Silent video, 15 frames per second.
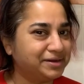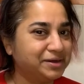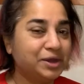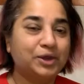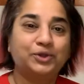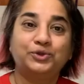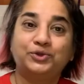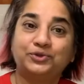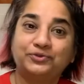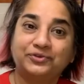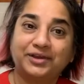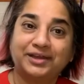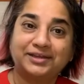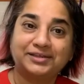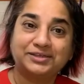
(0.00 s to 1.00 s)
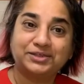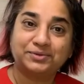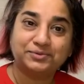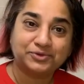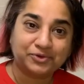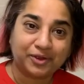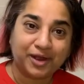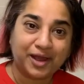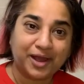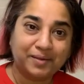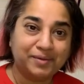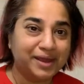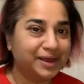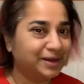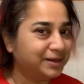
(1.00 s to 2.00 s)
Don't forget to subscribe,
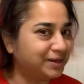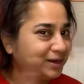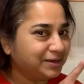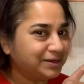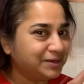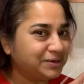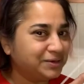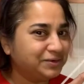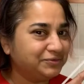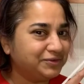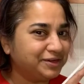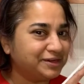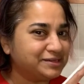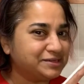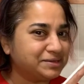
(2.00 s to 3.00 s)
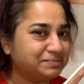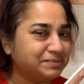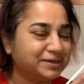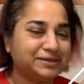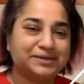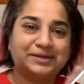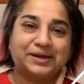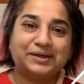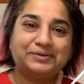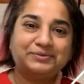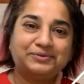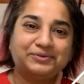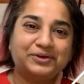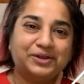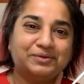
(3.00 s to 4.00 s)
click the notification button and
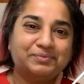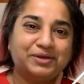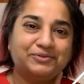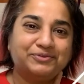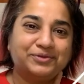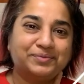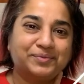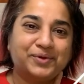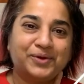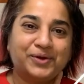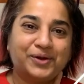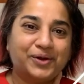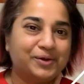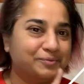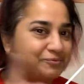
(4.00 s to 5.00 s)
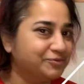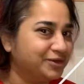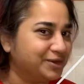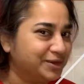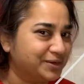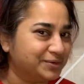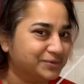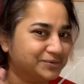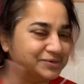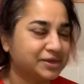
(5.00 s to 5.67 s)
follow me for more videos.